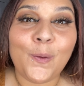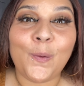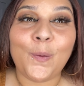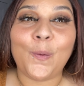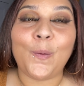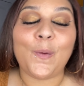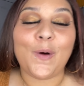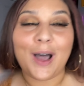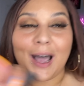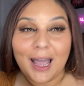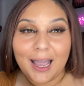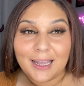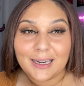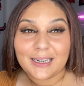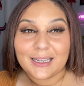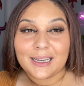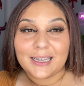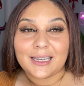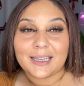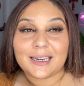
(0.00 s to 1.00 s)

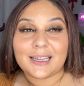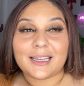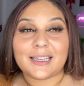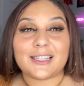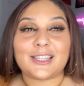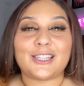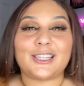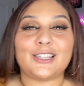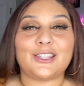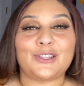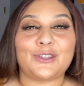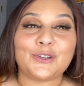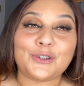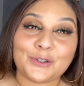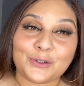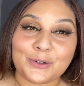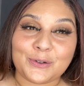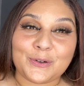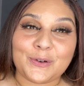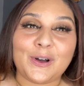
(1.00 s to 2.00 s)
wanted to
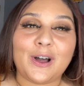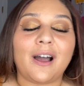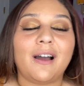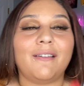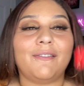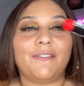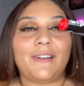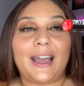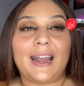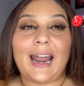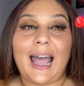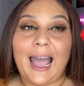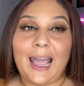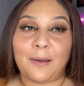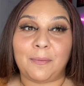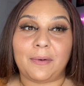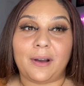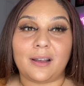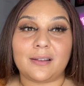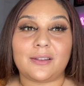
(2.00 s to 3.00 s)
do red
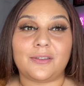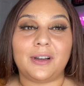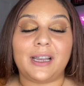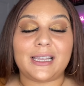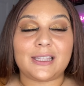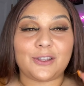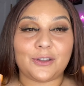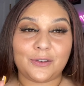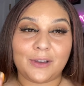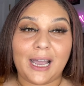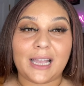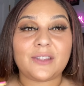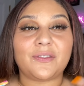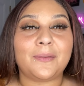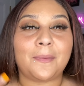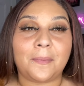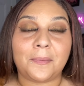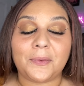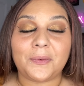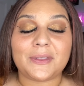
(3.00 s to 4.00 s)
eyebrows. Okay, so you guys
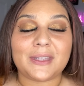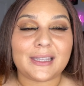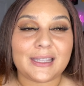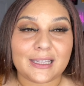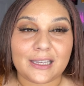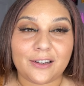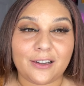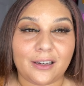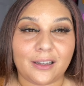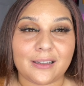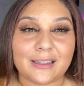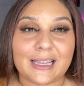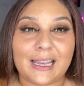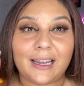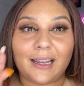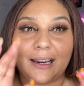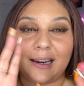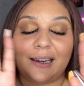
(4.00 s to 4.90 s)
remember what the sneaker looks like.